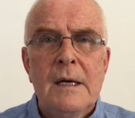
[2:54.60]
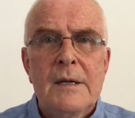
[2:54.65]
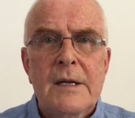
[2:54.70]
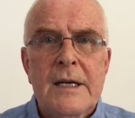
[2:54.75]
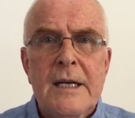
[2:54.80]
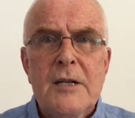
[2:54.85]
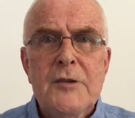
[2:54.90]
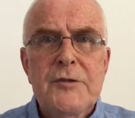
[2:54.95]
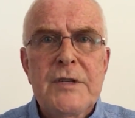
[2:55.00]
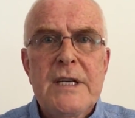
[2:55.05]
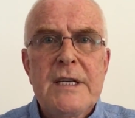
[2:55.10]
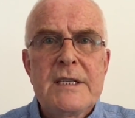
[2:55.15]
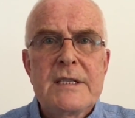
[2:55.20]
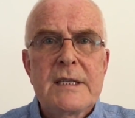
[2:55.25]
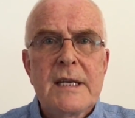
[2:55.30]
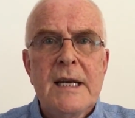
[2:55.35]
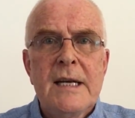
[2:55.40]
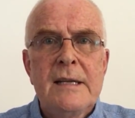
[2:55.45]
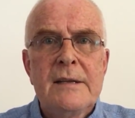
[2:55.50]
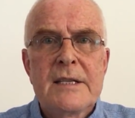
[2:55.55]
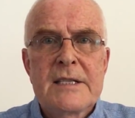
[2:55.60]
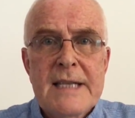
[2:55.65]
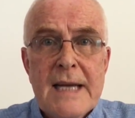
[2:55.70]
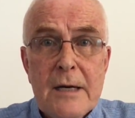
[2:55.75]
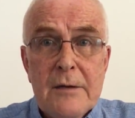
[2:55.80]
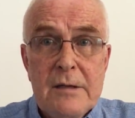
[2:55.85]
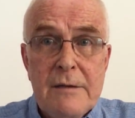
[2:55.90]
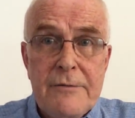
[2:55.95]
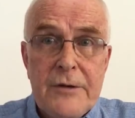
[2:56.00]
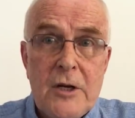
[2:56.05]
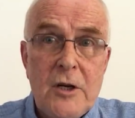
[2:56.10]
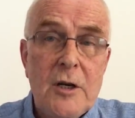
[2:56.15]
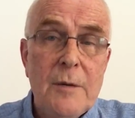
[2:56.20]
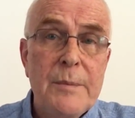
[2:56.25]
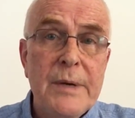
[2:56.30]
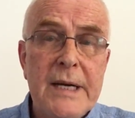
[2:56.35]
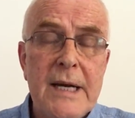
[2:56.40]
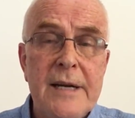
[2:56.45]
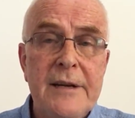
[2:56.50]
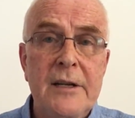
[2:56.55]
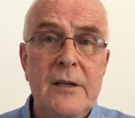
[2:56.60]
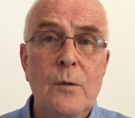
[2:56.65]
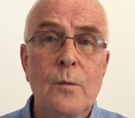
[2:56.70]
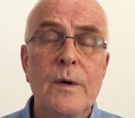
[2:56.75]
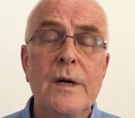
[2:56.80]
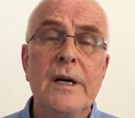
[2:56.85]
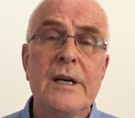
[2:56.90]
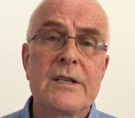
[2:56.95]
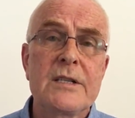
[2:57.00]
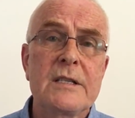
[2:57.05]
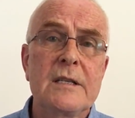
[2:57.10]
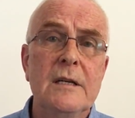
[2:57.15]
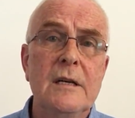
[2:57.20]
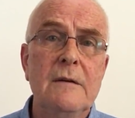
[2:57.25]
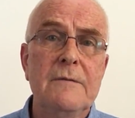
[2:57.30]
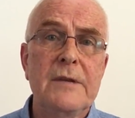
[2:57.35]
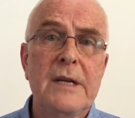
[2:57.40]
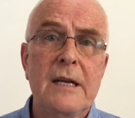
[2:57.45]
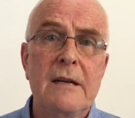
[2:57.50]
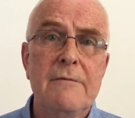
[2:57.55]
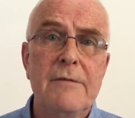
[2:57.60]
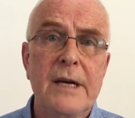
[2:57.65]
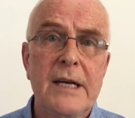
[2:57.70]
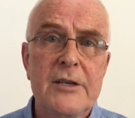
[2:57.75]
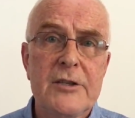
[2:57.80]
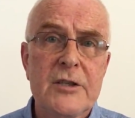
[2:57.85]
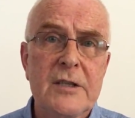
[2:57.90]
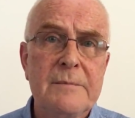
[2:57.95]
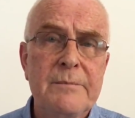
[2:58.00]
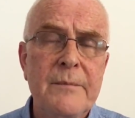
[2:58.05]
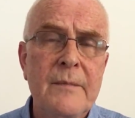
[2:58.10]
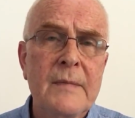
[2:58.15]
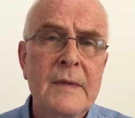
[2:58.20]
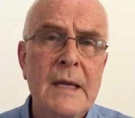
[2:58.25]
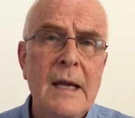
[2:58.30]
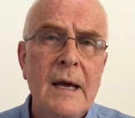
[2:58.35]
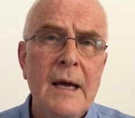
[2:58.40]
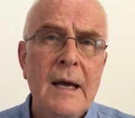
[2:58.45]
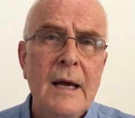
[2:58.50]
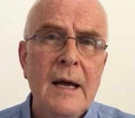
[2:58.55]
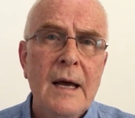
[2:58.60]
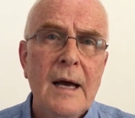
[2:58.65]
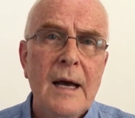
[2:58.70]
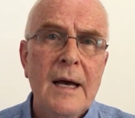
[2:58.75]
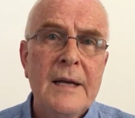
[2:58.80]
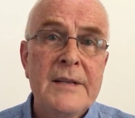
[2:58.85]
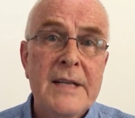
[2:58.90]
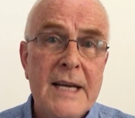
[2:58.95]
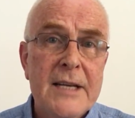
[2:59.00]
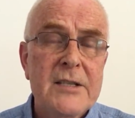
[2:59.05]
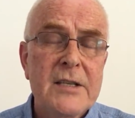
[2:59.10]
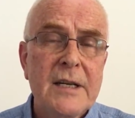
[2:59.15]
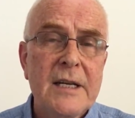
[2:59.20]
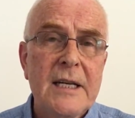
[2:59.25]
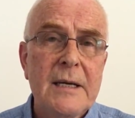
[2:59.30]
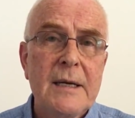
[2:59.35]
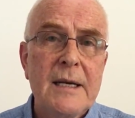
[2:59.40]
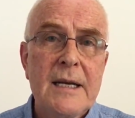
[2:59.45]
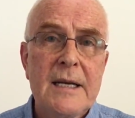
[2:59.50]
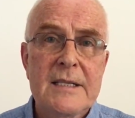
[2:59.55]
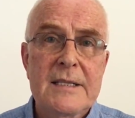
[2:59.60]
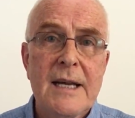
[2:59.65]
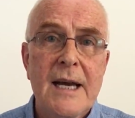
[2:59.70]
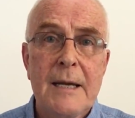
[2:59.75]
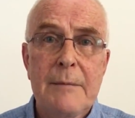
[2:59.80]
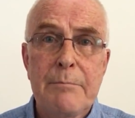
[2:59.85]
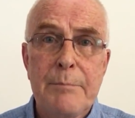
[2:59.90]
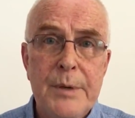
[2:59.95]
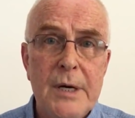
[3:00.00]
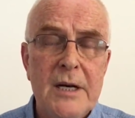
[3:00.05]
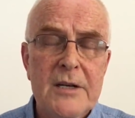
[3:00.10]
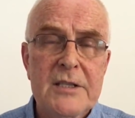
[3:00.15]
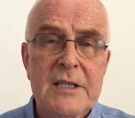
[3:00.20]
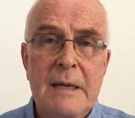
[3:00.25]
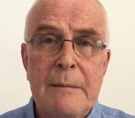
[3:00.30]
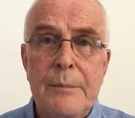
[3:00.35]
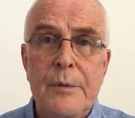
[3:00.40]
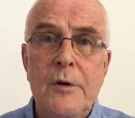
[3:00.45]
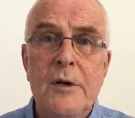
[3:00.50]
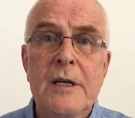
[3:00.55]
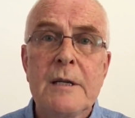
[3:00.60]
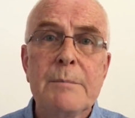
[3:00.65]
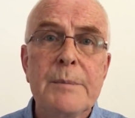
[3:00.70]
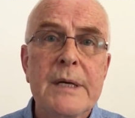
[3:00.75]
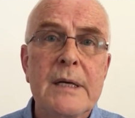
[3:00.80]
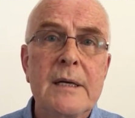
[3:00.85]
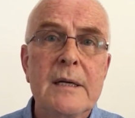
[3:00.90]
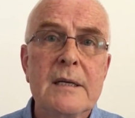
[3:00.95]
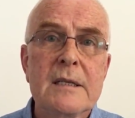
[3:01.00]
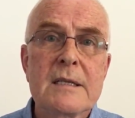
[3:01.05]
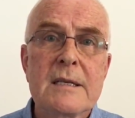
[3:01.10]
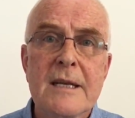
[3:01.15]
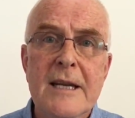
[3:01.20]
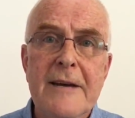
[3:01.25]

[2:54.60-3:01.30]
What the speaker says: The countries in the south of Europe are getting the worst of the invasion, and Italy is at bursting point because